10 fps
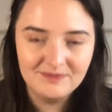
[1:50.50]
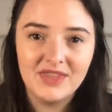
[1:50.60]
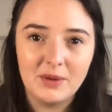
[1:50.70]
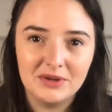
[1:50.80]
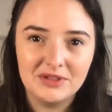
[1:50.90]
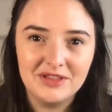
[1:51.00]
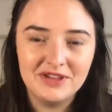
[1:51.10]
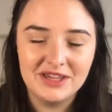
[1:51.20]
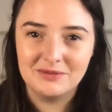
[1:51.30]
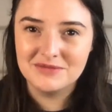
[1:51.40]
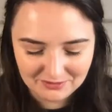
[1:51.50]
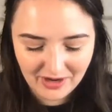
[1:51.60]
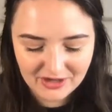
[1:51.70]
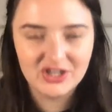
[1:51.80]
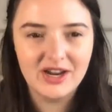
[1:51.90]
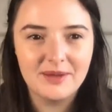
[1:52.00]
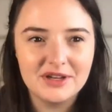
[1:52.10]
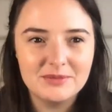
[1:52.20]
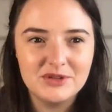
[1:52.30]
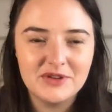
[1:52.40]
that we're living in? Roger, I'm
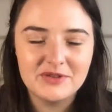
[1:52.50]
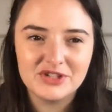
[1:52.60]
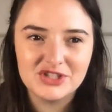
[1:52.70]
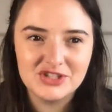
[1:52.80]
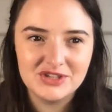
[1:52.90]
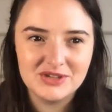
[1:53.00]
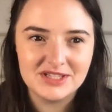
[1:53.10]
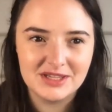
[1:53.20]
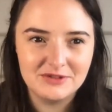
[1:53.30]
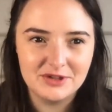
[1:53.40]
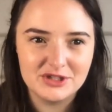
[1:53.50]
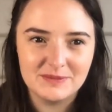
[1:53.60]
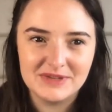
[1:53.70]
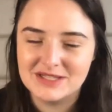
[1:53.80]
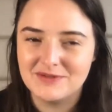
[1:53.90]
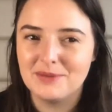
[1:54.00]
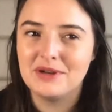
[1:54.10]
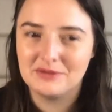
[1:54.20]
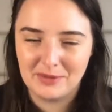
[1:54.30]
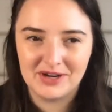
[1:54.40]
going to move over to you to give your 2 minutes of
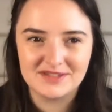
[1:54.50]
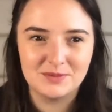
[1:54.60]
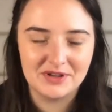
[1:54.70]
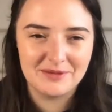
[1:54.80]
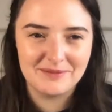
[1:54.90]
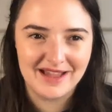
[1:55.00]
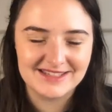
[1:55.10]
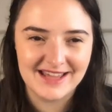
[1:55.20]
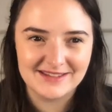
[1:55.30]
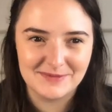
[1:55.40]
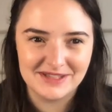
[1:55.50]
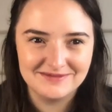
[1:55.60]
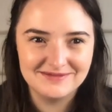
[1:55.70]
opening remarks, and we'll come back to Tasnim.